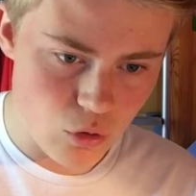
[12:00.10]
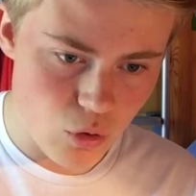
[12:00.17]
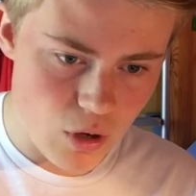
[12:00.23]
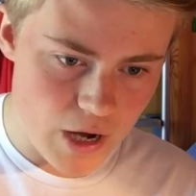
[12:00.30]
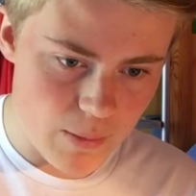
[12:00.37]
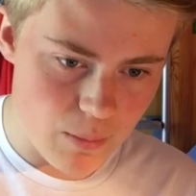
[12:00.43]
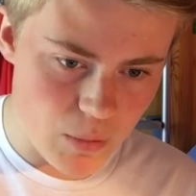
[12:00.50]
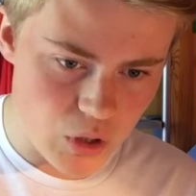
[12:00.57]
not
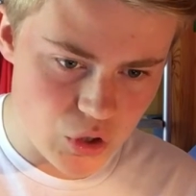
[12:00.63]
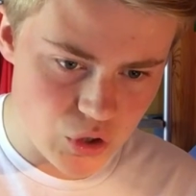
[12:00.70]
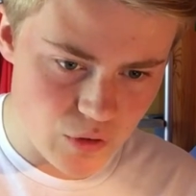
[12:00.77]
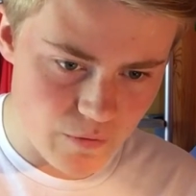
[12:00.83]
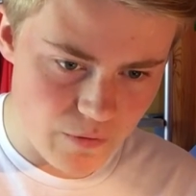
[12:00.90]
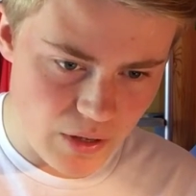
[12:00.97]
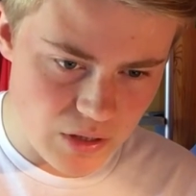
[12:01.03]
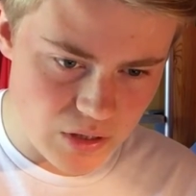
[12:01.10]
had much
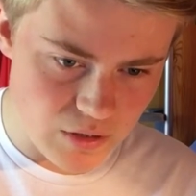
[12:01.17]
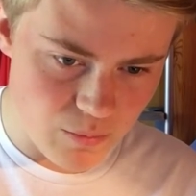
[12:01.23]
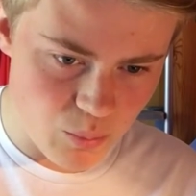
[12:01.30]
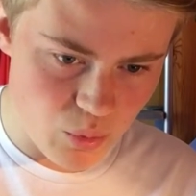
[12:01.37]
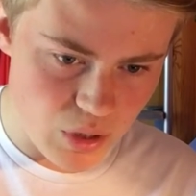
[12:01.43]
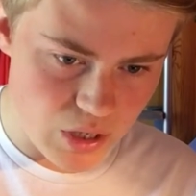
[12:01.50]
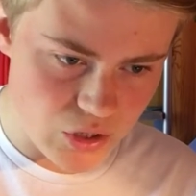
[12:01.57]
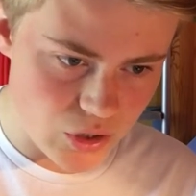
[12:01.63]
defensive
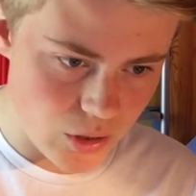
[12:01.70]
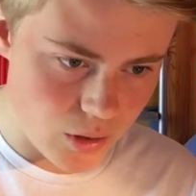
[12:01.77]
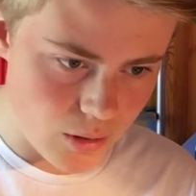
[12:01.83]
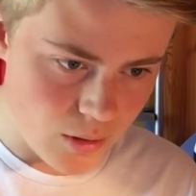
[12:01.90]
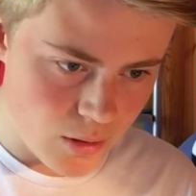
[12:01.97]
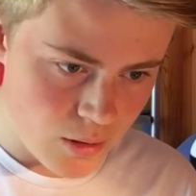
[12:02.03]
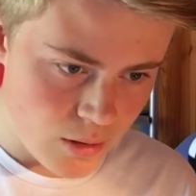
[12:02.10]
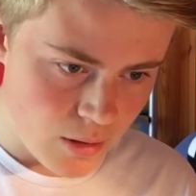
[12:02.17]
pressure
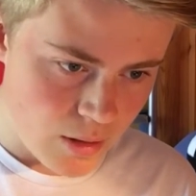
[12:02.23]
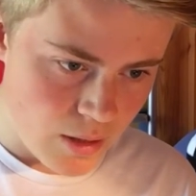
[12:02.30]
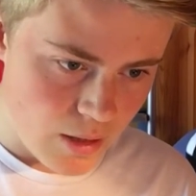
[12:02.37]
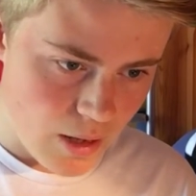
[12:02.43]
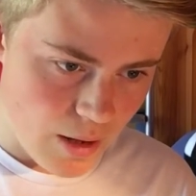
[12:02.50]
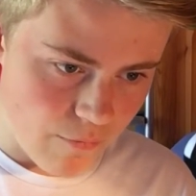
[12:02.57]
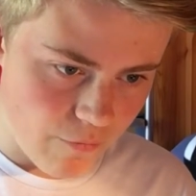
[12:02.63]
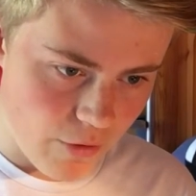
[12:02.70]

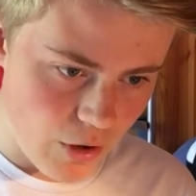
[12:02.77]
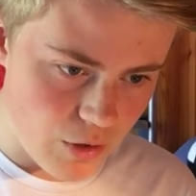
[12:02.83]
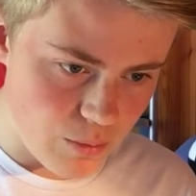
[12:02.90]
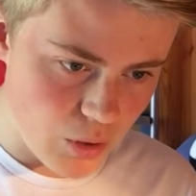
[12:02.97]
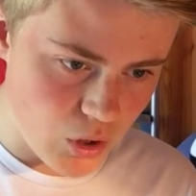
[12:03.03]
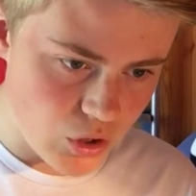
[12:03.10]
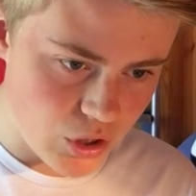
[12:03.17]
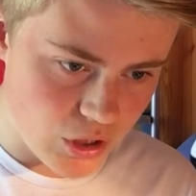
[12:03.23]
and very
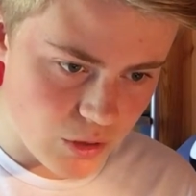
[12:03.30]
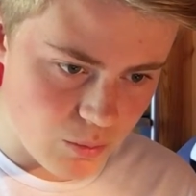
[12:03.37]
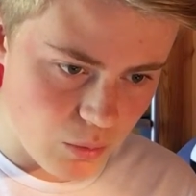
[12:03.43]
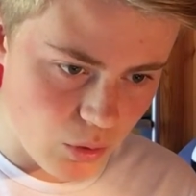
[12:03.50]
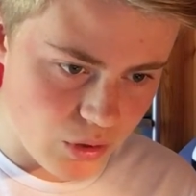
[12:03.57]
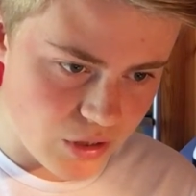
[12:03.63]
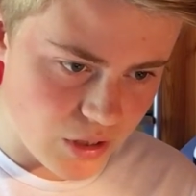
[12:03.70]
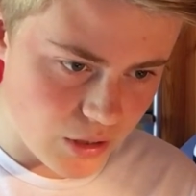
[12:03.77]
much
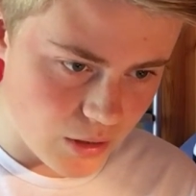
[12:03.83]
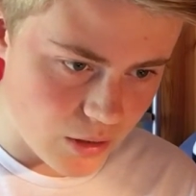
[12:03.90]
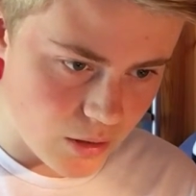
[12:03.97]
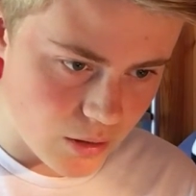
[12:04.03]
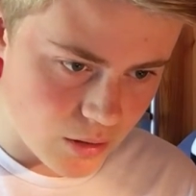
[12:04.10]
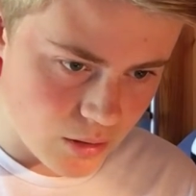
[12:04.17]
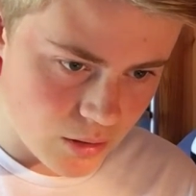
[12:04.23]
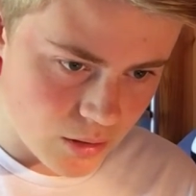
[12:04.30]
exploiting
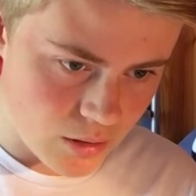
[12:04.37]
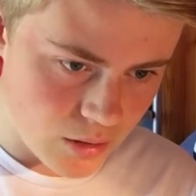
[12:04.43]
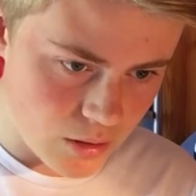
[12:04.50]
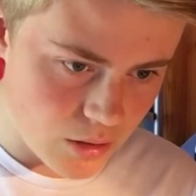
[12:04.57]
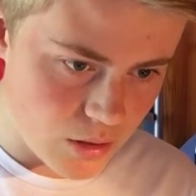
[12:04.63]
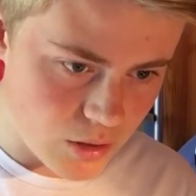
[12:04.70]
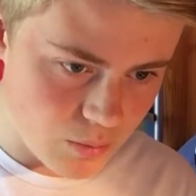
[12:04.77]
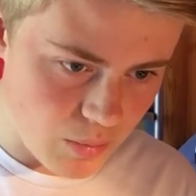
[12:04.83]

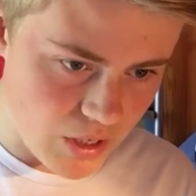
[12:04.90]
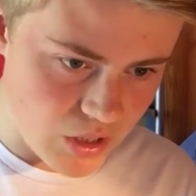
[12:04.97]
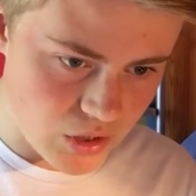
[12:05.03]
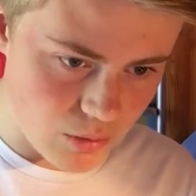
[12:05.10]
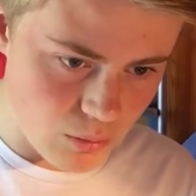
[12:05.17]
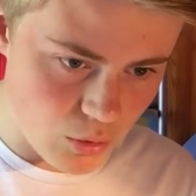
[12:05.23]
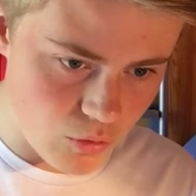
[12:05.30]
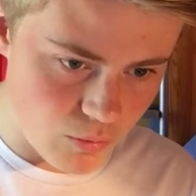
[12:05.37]
space
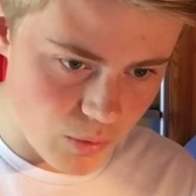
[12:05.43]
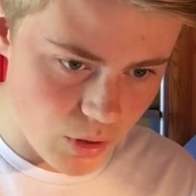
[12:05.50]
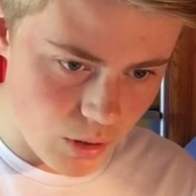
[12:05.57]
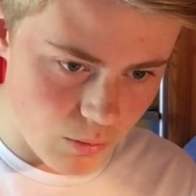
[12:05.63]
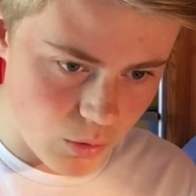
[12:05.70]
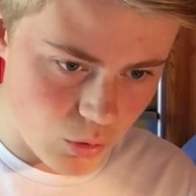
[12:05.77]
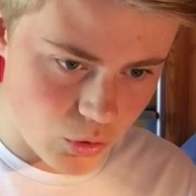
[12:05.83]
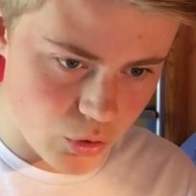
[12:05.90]
and movement.
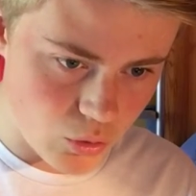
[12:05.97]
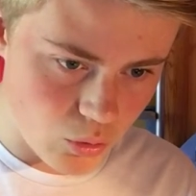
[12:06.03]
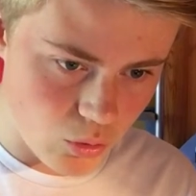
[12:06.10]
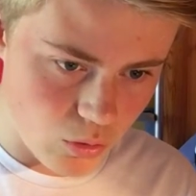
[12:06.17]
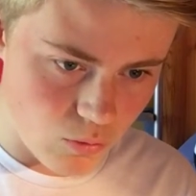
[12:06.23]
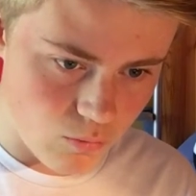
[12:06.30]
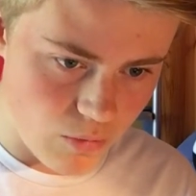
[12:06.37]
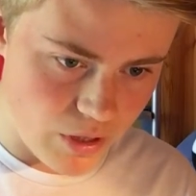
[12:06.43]
I'm not
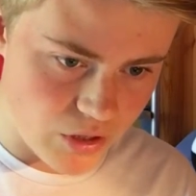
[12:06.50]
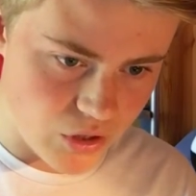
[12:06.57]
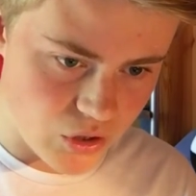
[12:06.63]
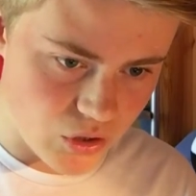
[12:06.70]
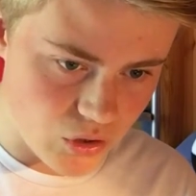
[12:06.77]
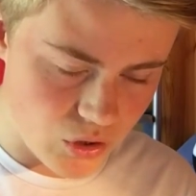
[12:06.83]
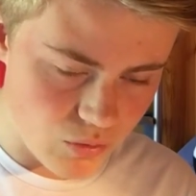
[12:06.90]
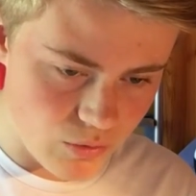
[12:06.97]
sure
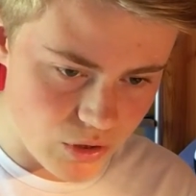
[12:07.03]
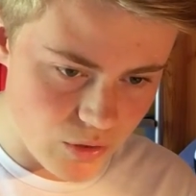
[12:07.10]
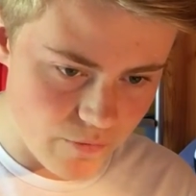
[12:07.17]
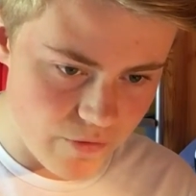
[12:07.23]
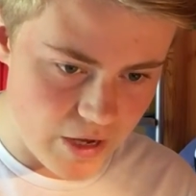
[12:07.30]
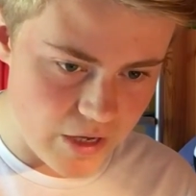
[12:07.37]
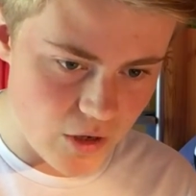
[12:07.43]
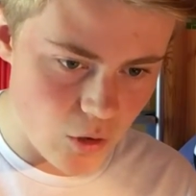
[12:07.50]
registers with the
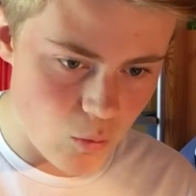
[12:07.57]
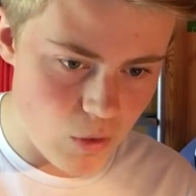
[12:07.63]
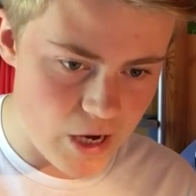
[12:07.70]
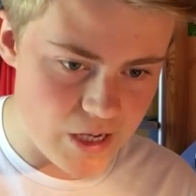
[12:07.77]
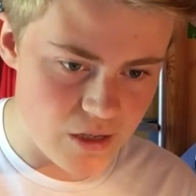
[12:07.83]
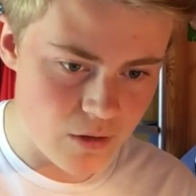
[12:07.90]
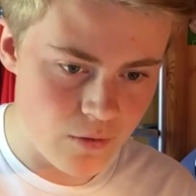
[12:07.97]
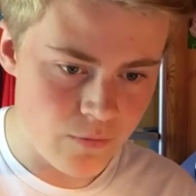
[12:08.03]
Wenger
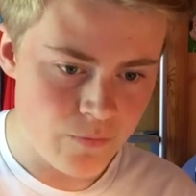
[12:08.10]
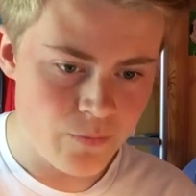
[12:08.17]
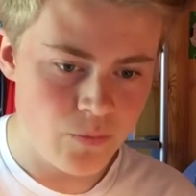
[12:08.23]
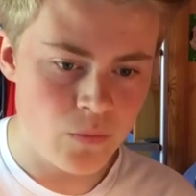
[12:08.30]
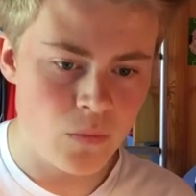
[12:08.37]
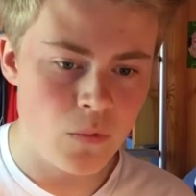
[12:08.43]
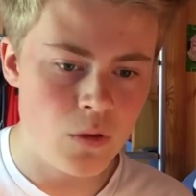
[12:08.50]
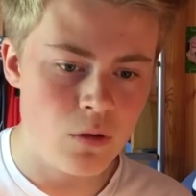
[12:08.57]
way.
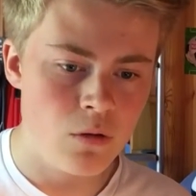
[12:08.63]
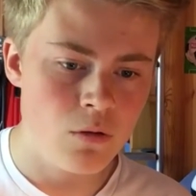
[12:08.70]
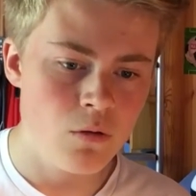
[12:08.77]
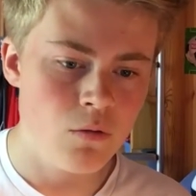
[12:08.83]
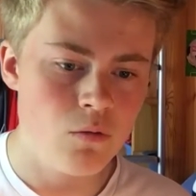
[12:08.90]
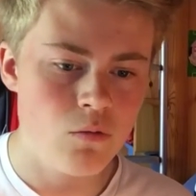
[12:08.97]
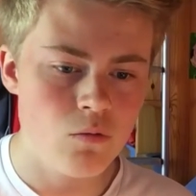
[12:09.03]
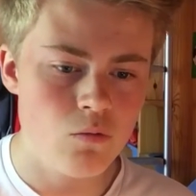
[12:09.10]

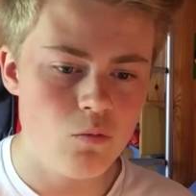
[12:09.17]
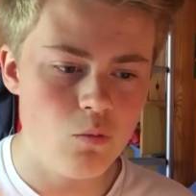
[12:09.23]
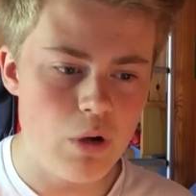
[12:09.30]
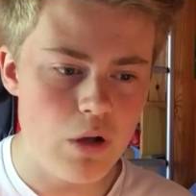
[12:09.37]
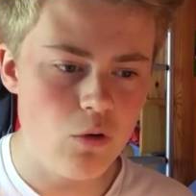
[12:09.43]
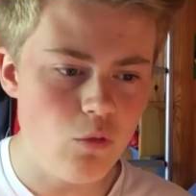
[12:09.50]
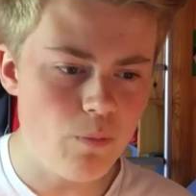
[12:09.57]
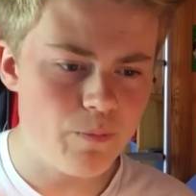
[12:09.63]

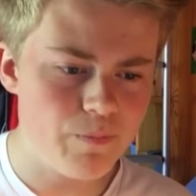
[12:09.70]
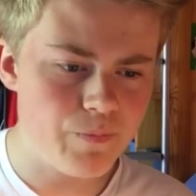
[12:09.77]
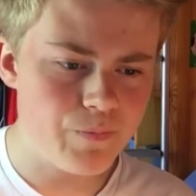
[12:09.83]
Well,